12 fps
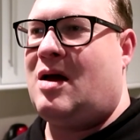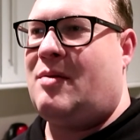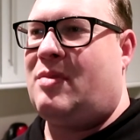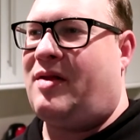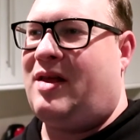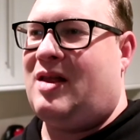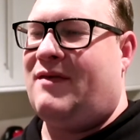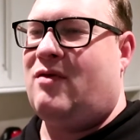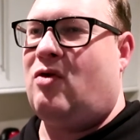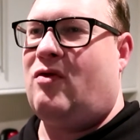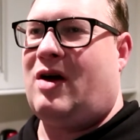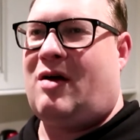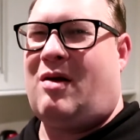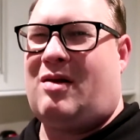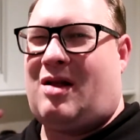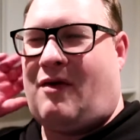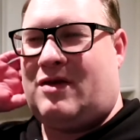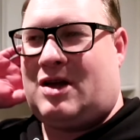But I think they've already,
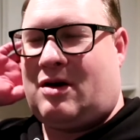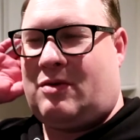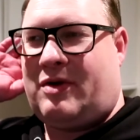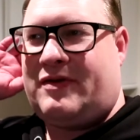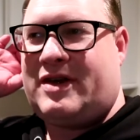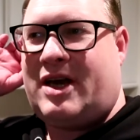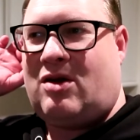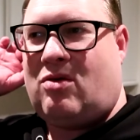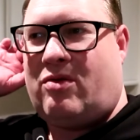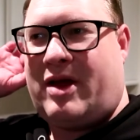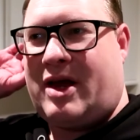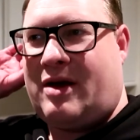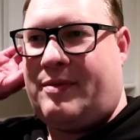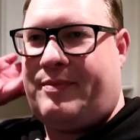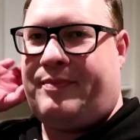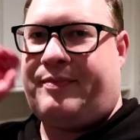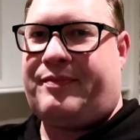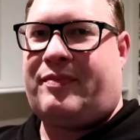well, obviously because we've seen all
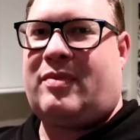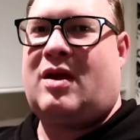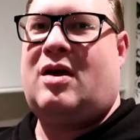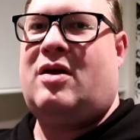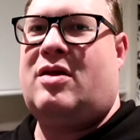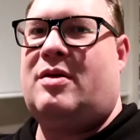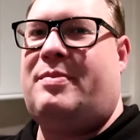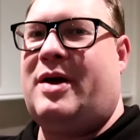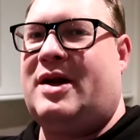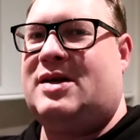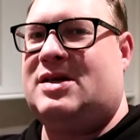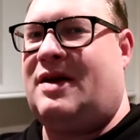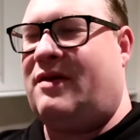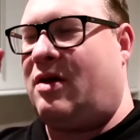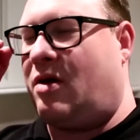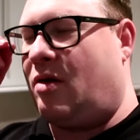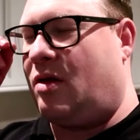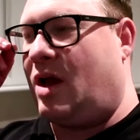the pictures and
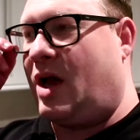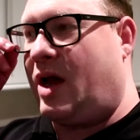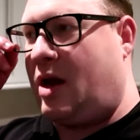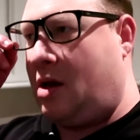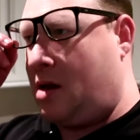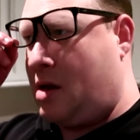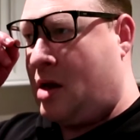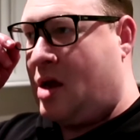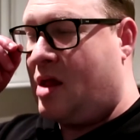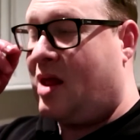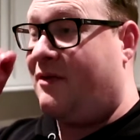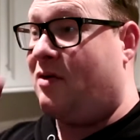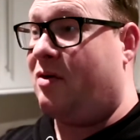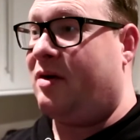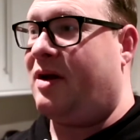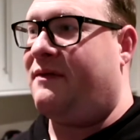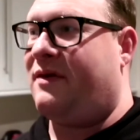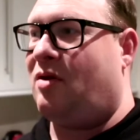everything online, they've
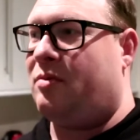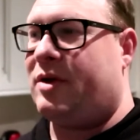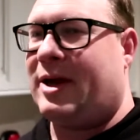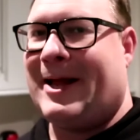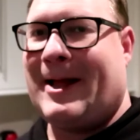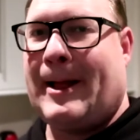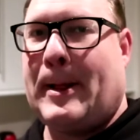already filmed it.